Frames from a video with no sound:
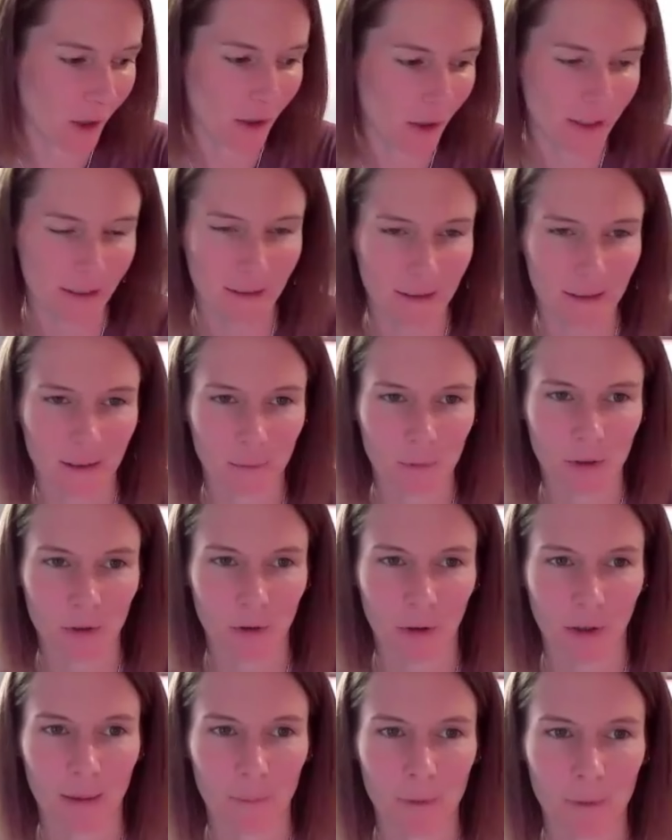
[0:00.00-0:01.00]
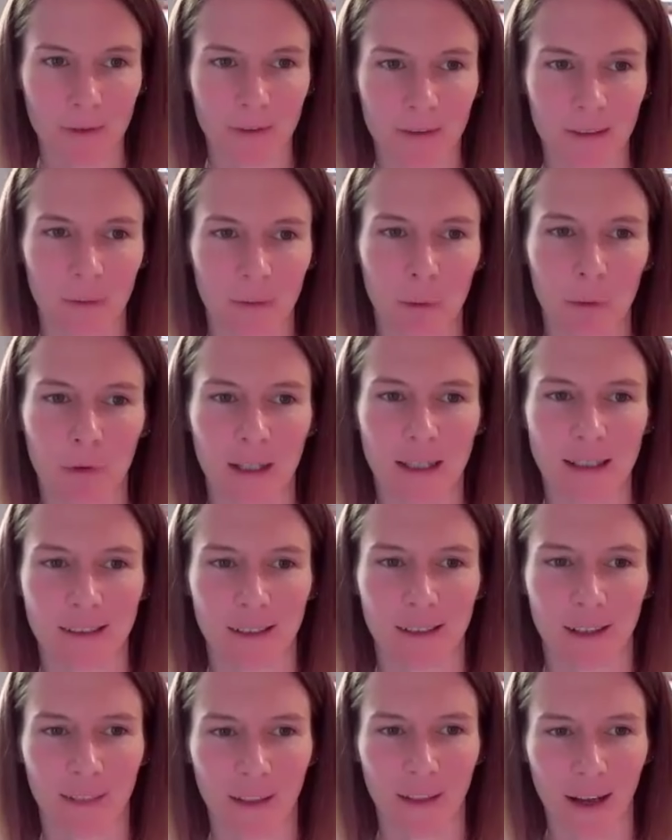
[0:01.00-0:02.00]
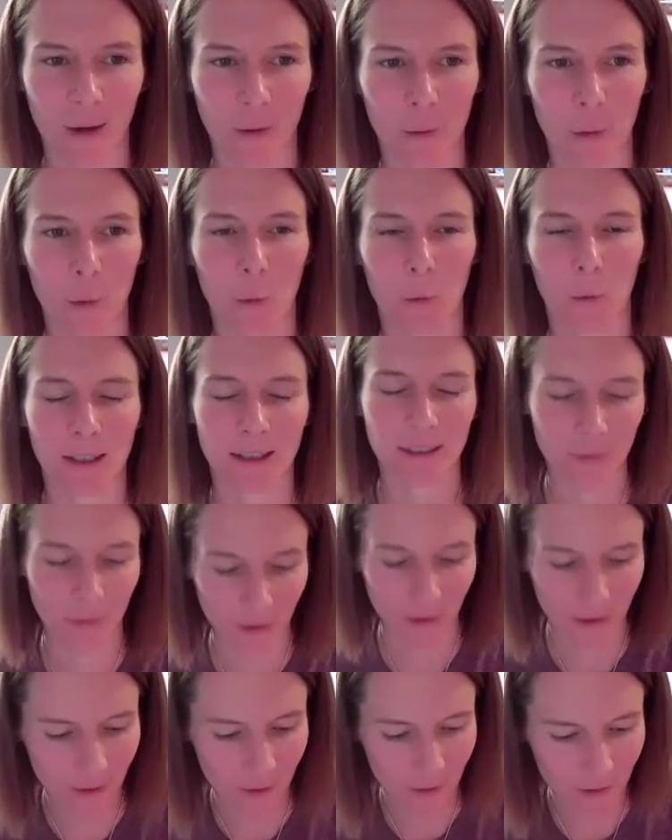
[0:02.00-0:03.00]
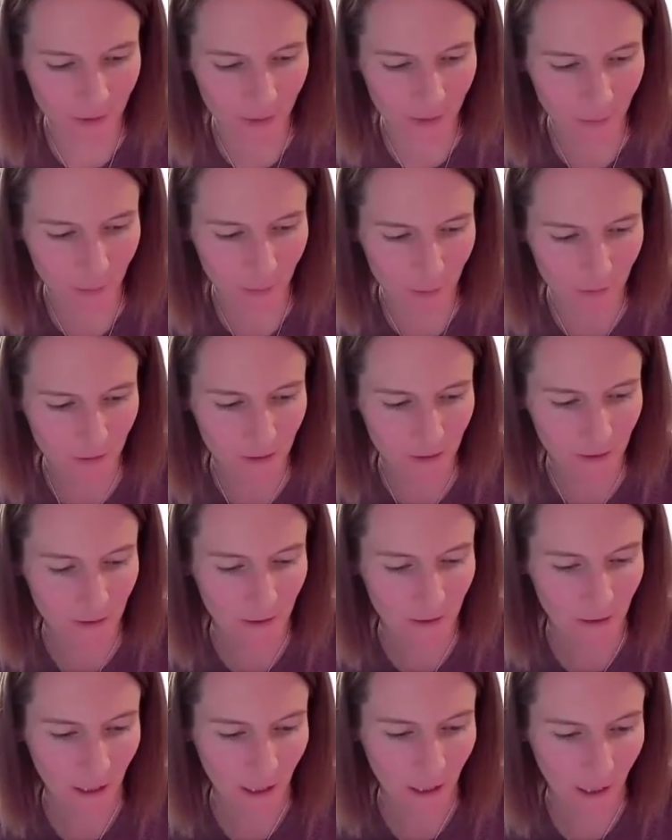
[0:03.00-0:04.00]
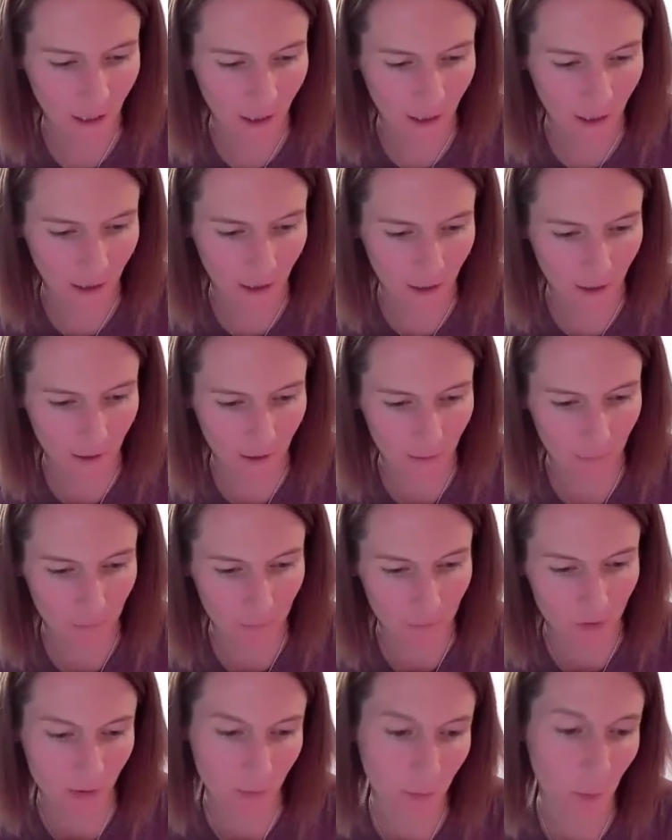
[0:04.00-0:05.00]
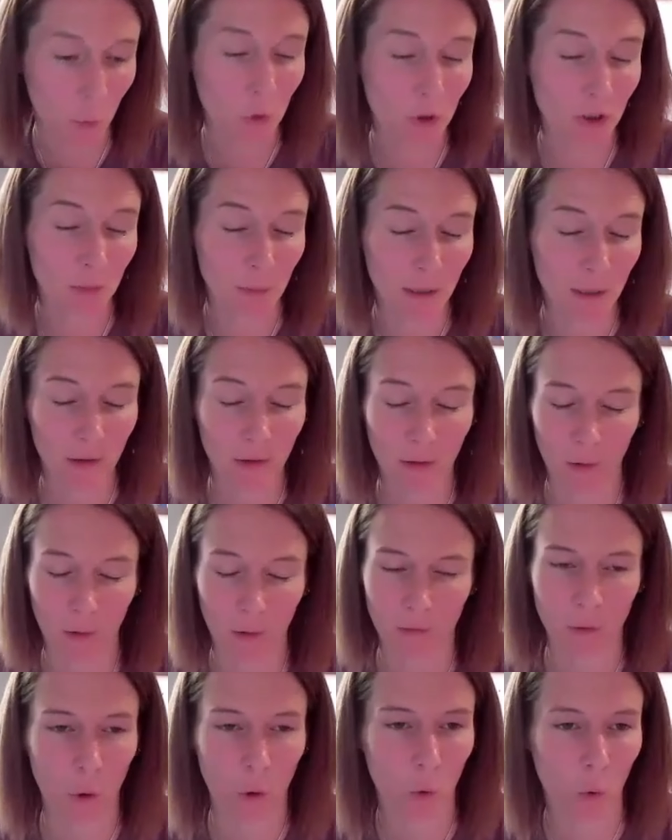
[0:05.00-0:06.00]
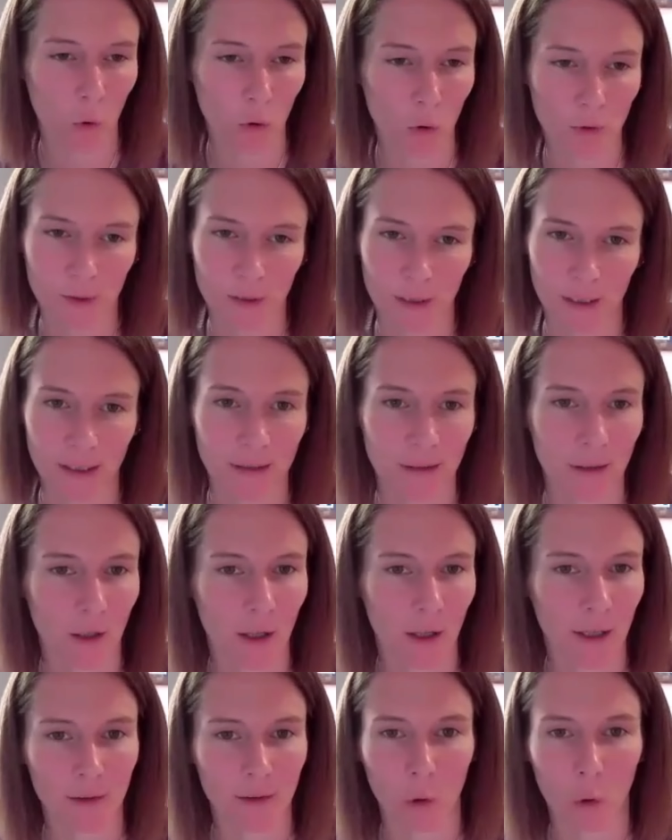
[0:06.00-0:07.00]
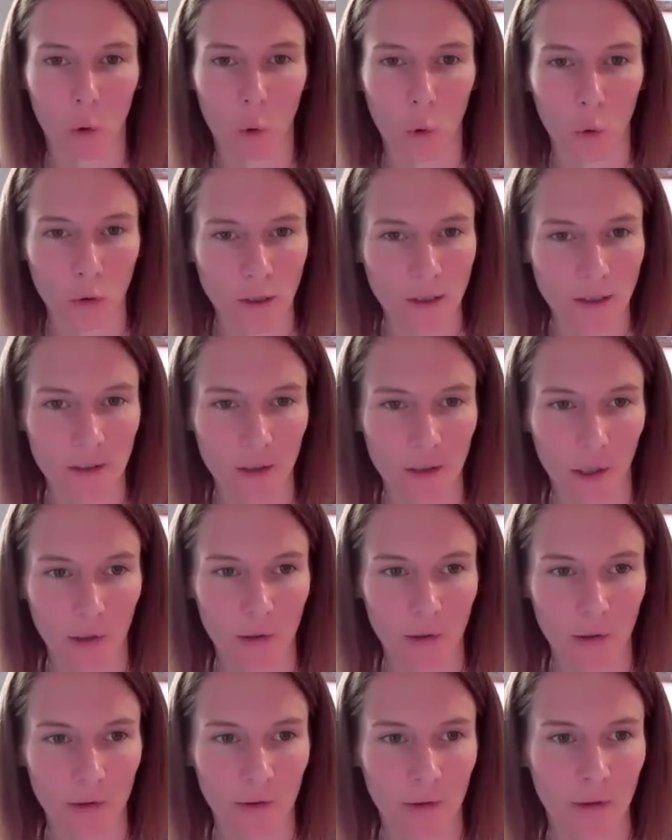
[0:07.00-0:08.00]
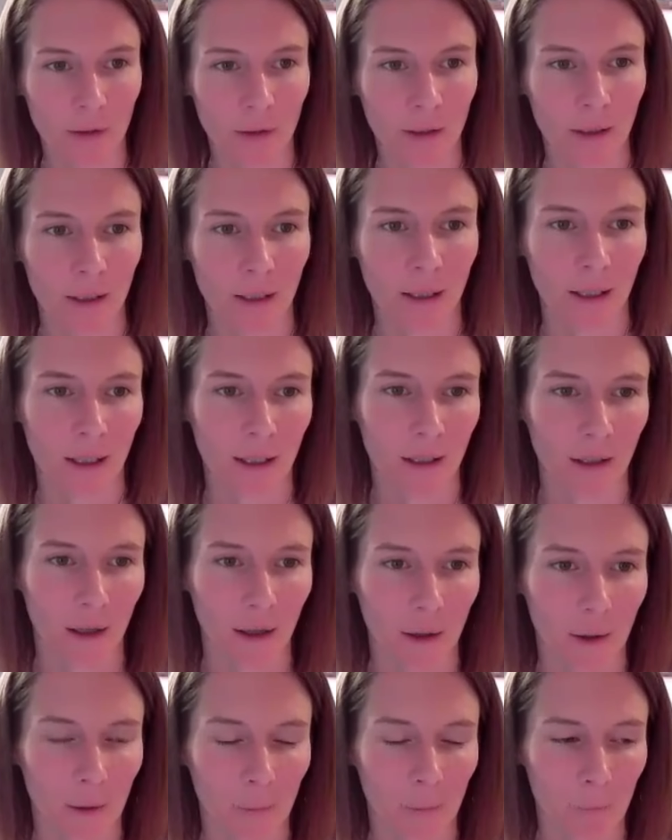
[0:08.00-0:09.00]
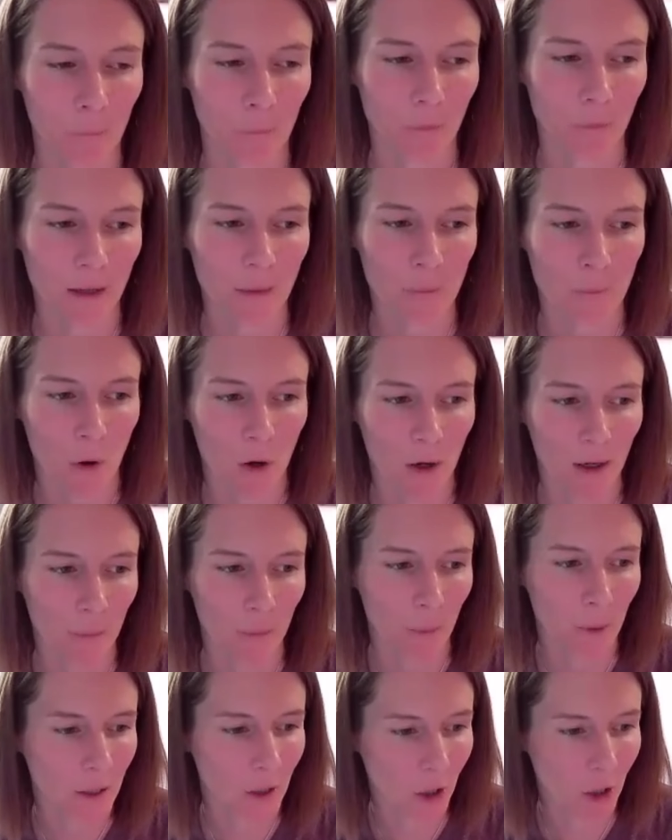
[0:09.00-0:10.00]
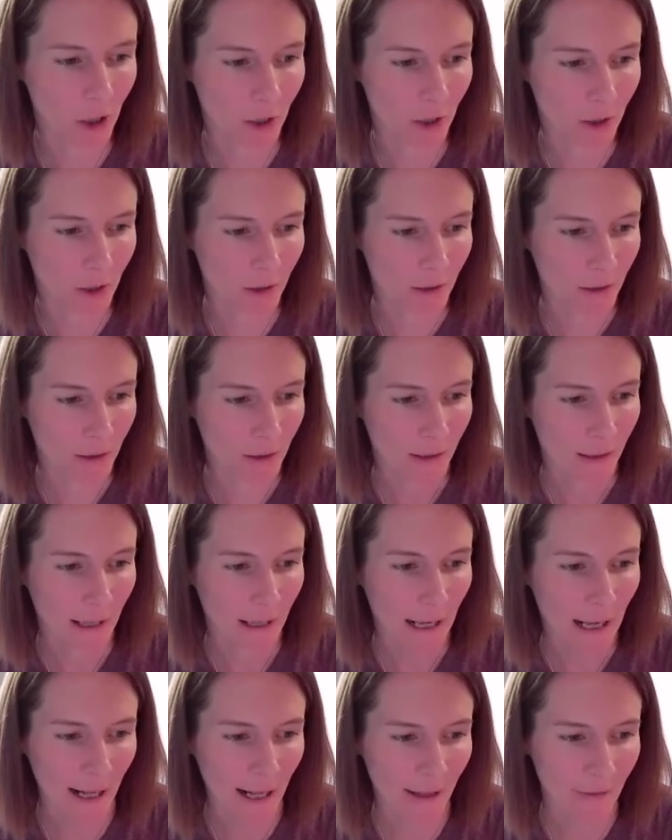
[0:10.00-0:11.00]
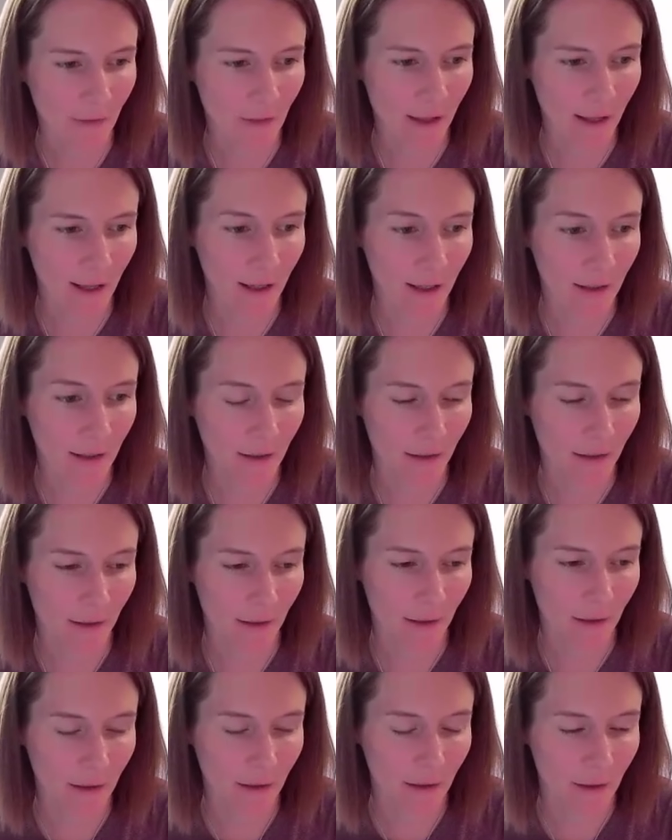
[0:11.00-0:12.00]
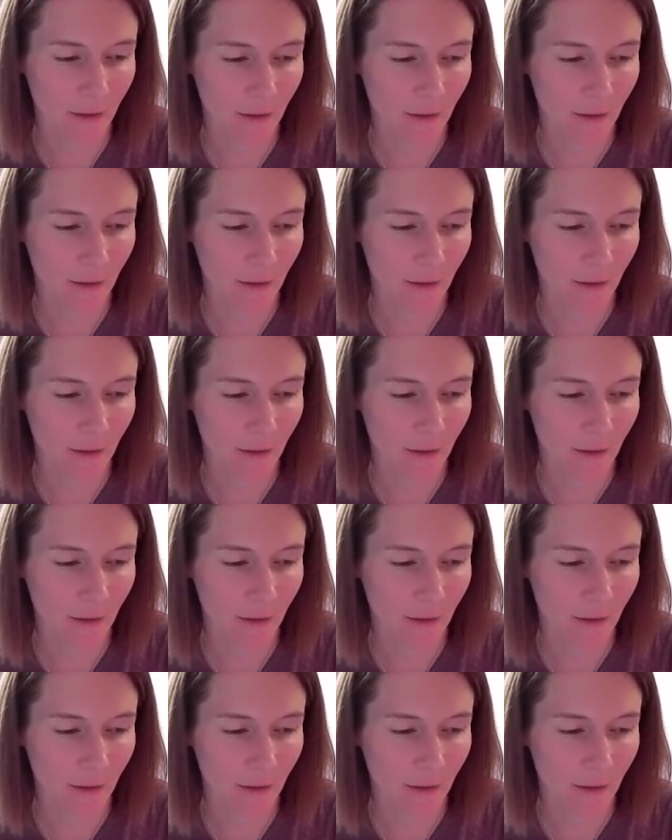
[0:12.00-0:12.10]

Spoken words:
likes, subscribers, all things like that are always very useful. Sportsmith, of course, is like the cornerstone, in my opinion. And then